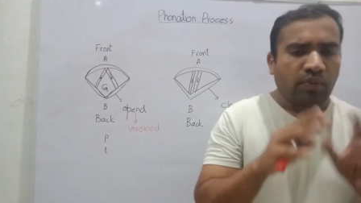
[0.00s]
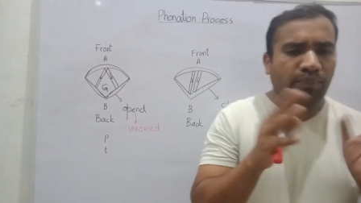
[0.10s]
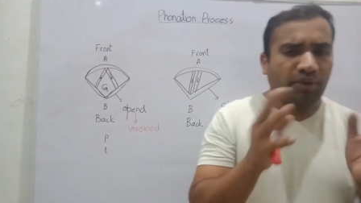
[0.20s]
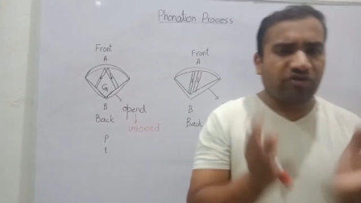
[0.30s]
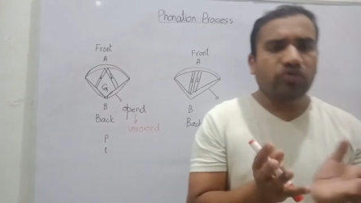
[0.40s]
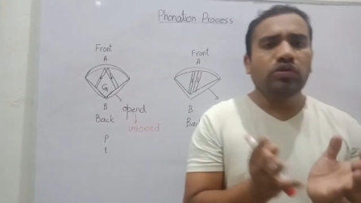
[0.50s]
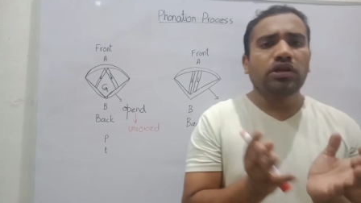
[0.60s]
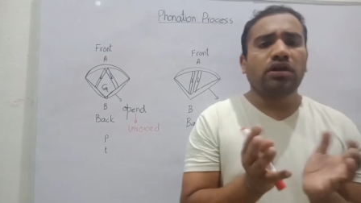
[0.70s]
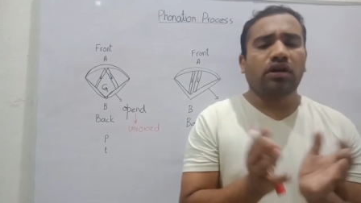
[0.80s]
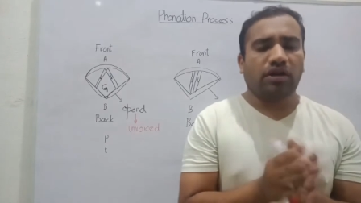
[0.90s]

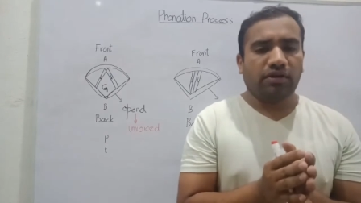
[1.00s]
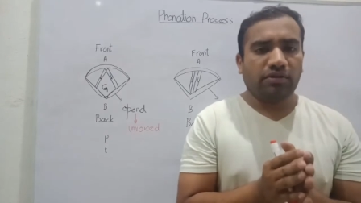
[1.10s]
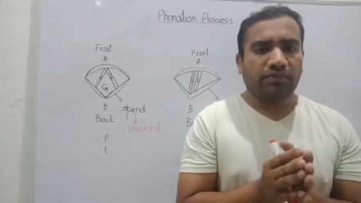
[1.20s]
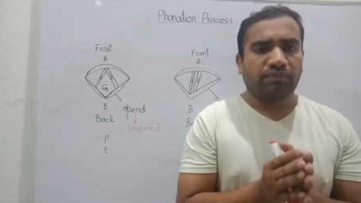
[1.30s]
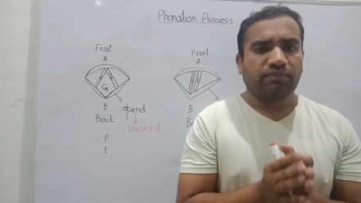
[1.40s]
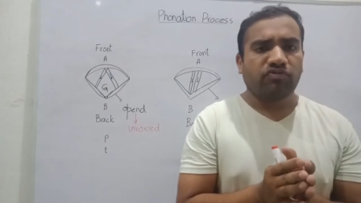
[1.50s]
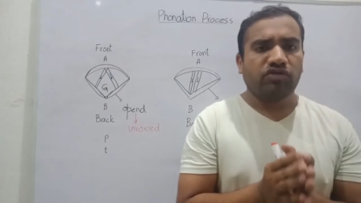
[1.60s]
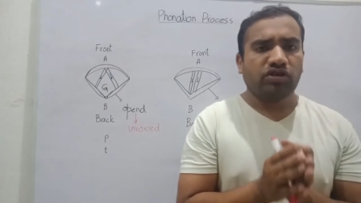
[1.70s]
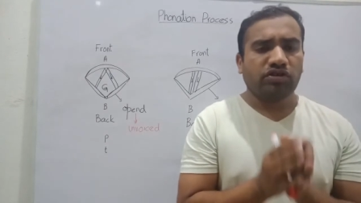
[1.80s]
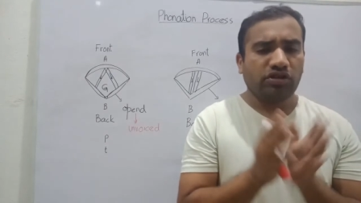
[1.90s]
muscular organ
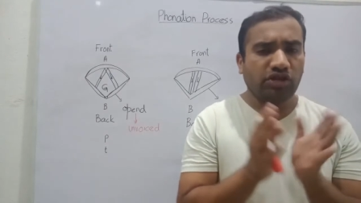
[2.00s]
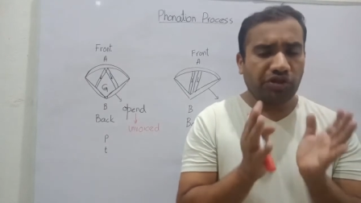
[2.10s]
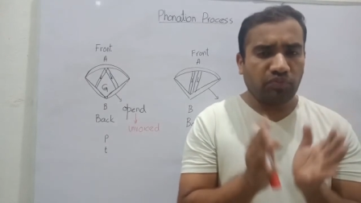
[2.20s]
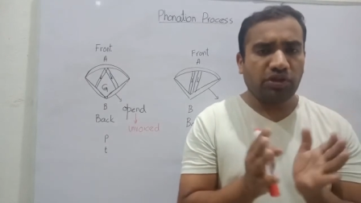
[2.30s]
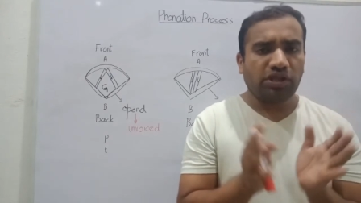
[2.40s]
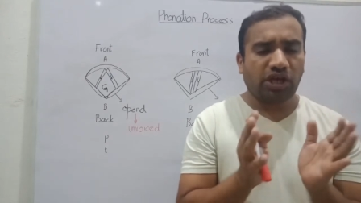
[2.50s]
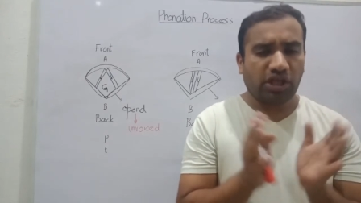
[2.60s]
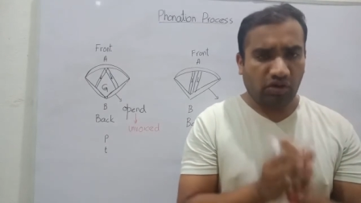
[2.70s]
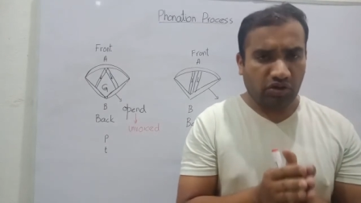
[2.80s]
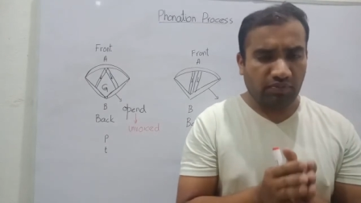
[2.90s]
in the human
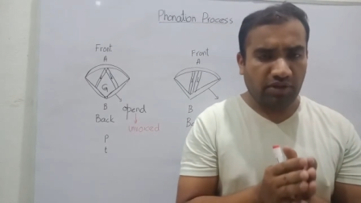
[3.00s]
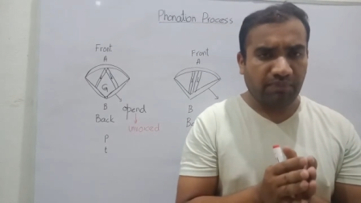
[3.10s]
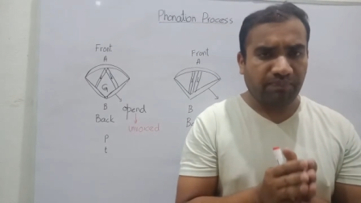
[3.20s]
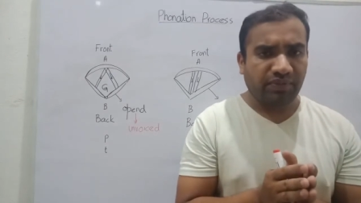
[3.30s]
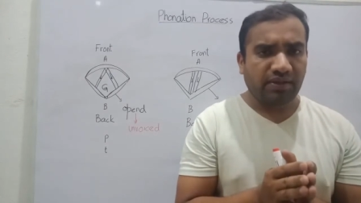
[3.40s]
anatomy,